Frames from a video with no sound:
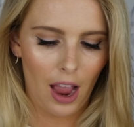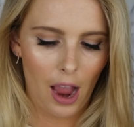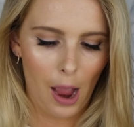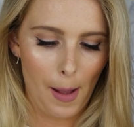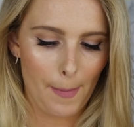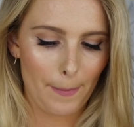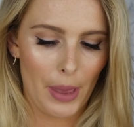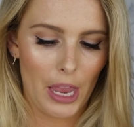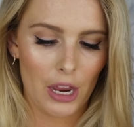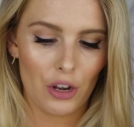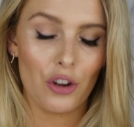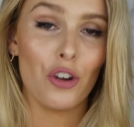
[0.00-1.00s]

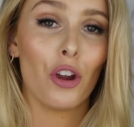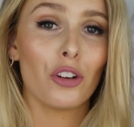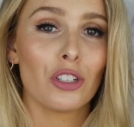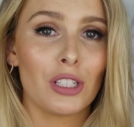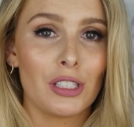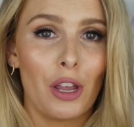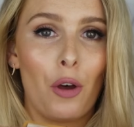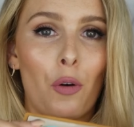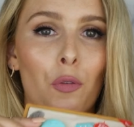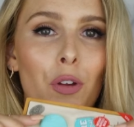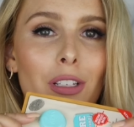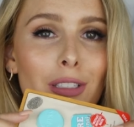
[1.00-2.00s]
Note to
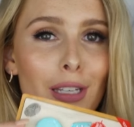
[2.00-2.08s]
self,